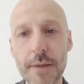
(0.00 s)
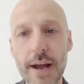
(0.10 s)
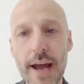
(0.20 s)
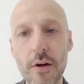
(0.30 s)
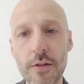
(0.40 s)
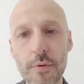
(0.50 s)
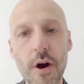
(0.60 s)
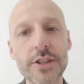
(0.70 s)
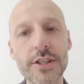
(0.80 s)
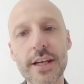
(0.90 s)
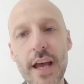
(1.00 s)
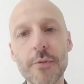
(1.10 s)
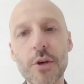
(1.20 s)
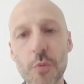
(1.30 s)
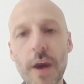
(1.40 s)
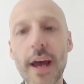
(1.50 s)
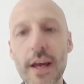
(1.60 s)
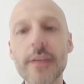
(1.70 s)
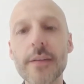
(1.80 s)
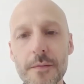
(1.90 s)
how the project came your way.
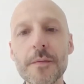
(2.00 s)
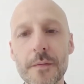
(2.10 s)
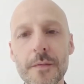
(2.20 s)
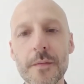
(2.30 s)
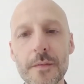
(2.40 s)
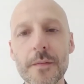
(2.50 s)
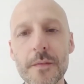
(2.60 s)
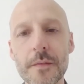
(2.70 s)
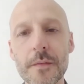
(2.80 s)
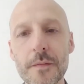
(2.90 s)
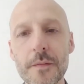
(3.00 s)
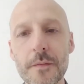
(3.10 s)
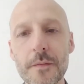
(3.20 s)
Okay.